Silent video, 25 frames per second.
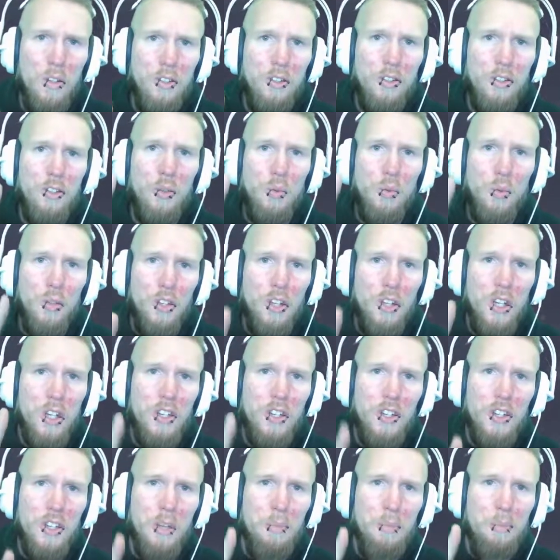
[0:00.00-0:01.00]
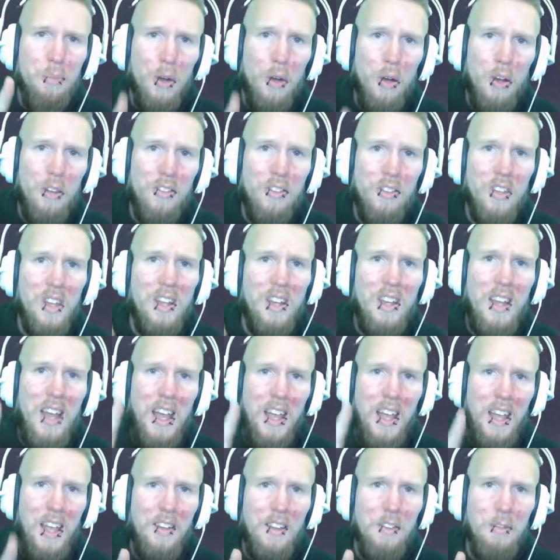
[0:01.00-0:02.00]
to judge the person that
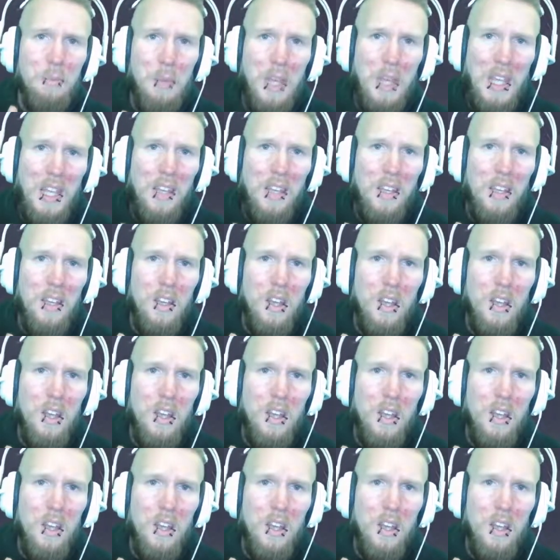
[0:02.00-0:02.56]
hit me